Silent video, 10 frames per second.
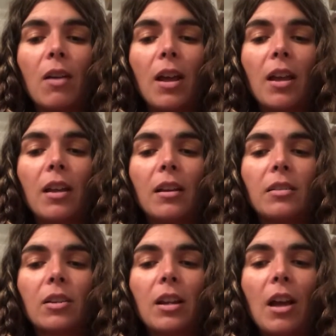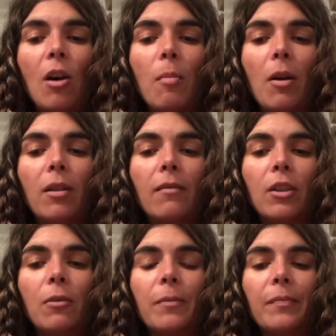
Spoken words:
find is going to help all of you.